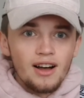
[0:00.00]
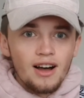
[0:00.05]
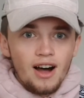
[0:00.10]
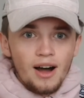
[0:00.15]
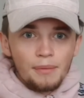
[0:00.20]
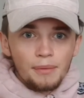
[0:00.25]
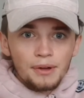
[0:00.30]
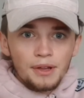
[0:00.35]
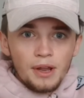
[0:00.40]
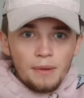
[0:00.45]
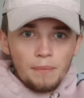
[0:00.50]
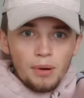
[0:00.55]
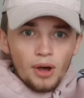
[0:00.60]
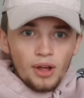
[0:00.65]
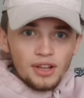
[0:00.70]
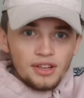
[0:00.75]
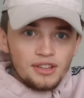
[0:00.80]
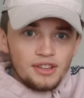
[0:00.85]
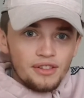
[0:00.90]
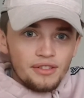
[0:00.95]
I'm going to
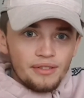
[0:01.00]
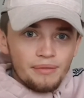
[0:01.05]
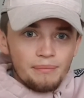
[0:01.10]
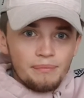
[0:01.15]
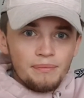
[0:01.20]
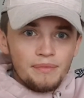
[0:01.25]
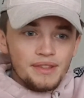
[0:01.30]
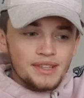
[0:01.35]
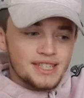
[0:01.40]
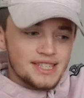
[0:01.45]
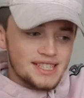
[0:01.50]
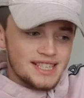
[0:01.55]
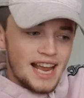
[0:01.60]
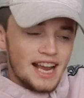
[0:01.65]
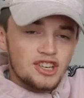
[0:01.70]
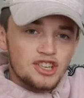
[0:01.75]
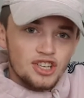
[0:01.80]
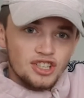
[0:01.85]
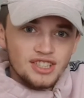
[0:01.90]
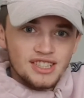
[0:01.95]
put
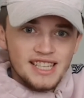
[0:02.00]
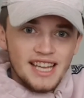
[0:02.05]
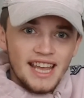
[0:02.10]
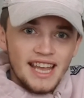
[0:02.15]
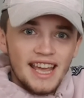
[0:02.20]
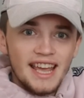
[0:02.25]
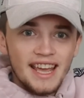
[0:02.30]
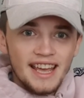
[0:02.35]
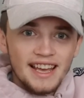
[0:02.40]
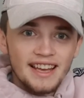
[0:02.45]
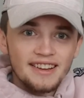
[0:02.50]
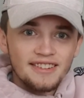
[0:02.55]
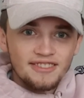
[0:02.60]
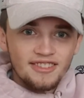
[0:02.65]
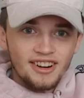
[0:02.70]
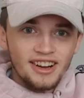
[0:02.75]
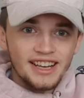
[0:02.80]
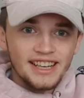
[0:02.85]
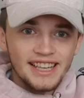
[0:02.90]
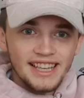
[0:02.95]
sections here,
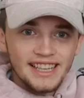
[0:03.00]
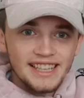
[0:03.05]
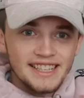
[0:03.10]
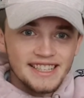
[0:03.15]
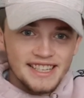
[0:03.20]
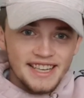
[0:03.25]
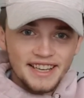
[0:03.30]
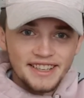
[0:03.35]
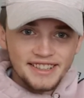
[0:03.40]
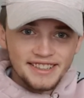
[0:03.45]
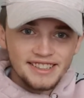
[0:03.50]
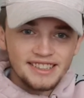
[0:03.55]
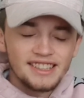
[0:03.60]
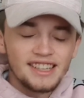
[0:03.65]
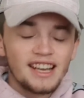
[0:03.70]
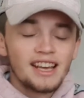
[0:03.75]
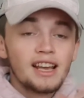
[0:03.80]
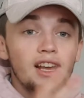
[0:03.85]
right, in a second.